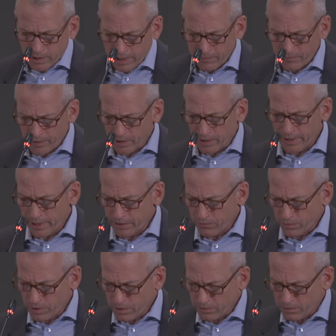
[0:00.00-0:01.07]
the time
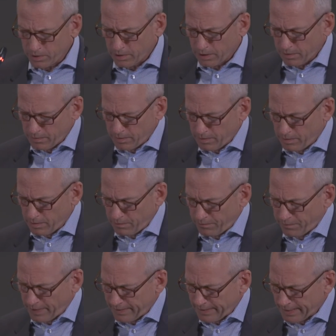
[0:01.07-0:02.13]
Verlaine wrote
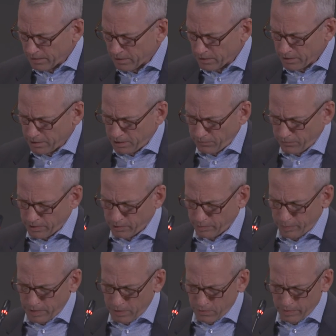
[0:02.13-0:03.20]
Fêtes Galantes, he wrote
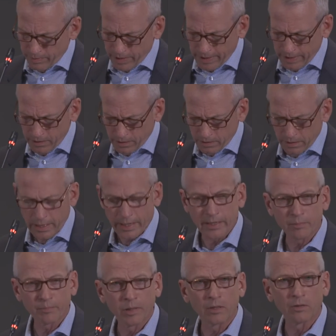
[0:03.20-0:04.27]
a poem, an eight
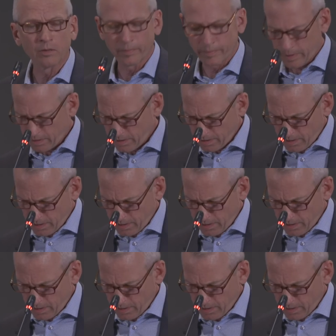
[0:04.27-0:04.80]
line poem